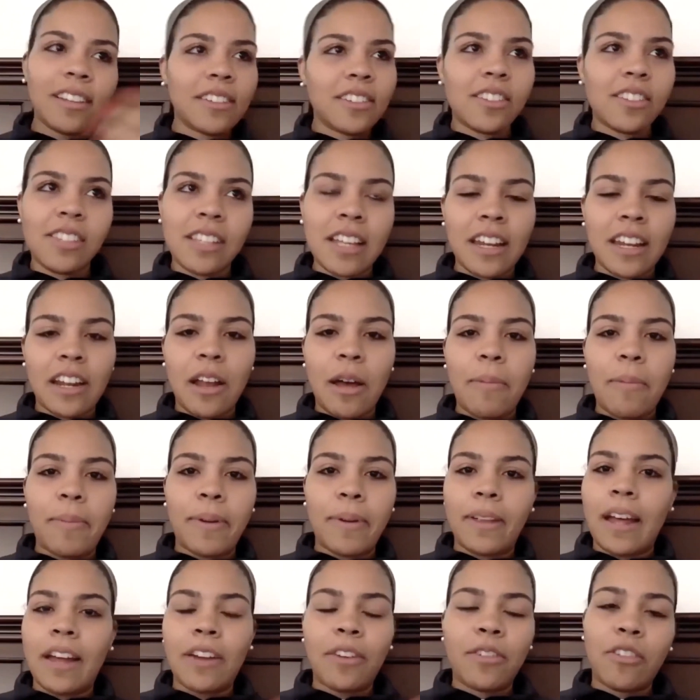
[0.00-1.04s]
set it up,
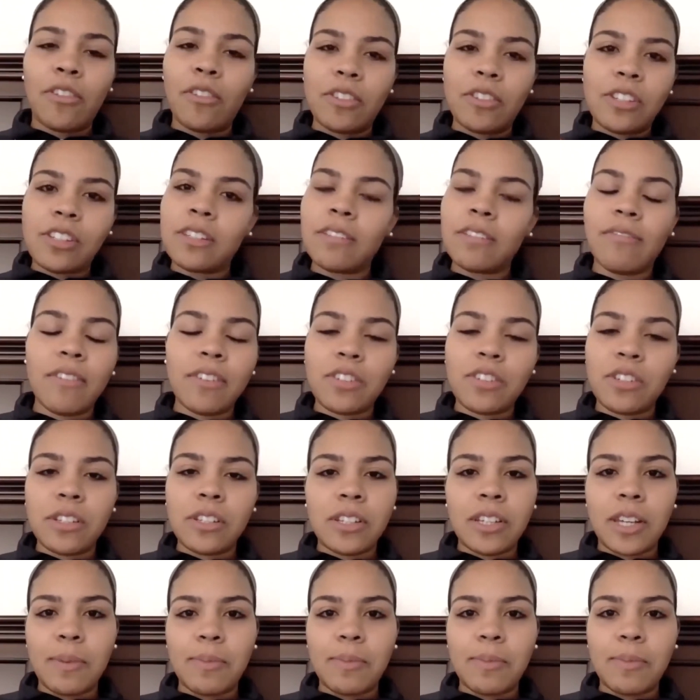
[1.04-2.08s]
but I don't know, just
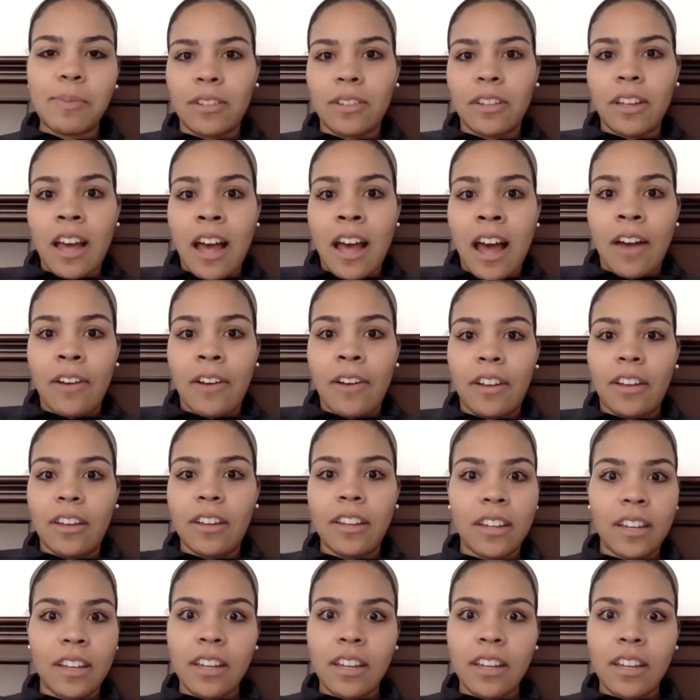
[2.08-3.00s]
efficient tips on how to